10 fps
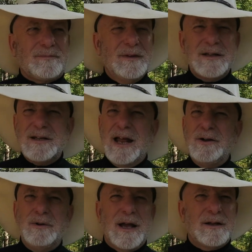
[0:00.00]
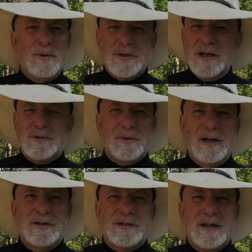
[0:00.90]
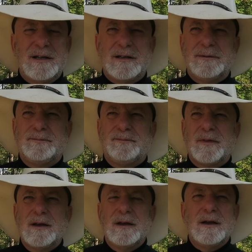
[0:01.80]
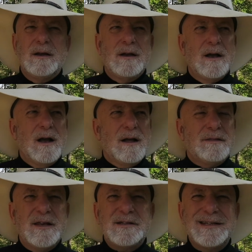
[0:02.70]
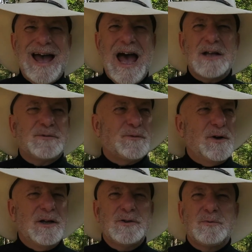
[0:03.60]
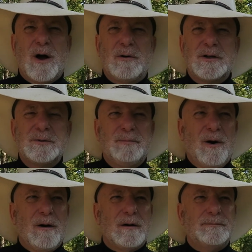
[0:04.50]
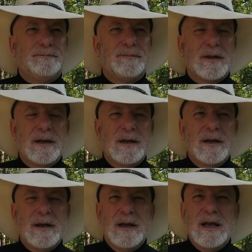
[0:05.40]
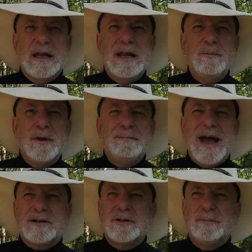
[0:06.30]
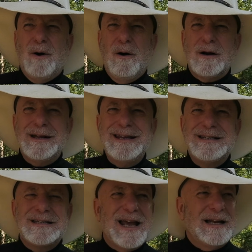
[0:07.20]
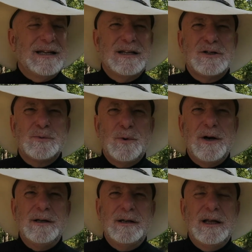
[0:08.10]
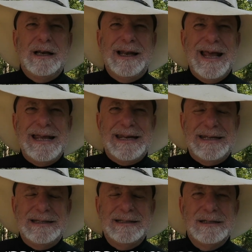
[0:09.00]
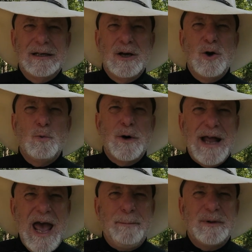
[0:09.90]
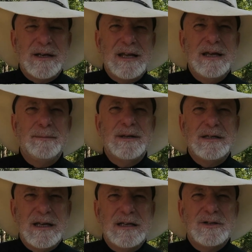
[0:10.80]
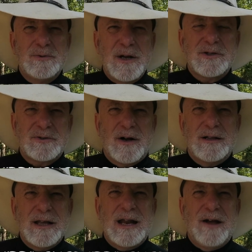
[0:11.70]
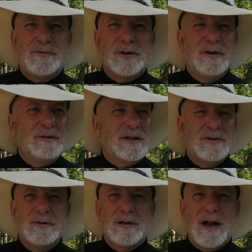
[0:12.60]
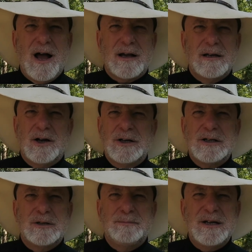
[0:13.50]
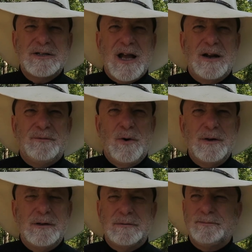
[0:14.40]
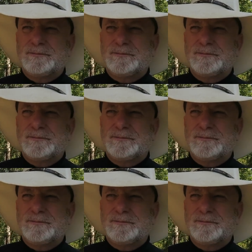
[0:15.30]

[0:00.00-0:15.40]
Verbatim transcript: Now, see, I know that goes against religious thinking. This guy's friends were all at the bar. And he went back to the bar and he's telling this one little lady what happened to him in Denny's restaurant that afternoon at 2 o'clock in Huntington Beach, California.